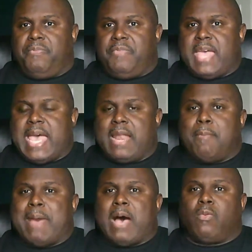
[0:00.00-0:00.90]
that
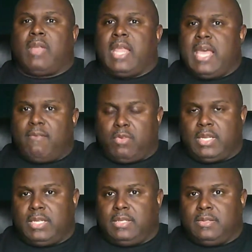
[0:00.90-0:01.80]
about
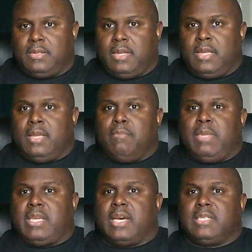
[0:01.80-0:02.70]
leveling,
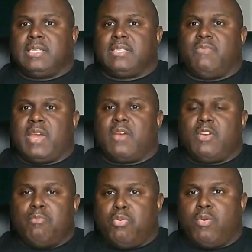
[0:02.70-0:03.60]
because it's
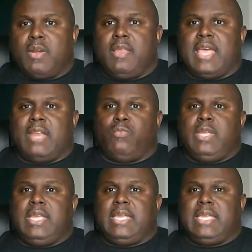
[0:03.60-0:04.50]
very important that
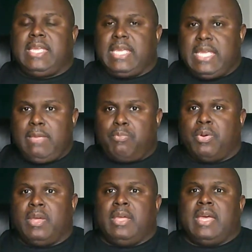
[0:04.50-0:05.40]
we keep
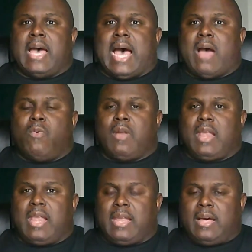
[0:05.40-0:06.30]
our
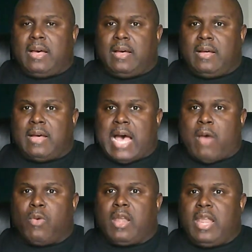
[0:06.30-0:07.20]

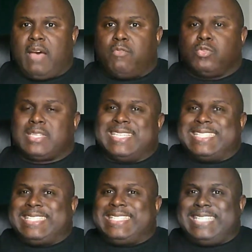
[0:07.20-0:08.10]
levels
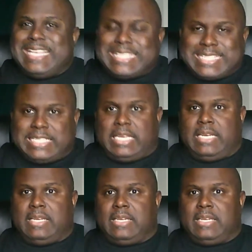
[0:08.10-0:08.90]
consistent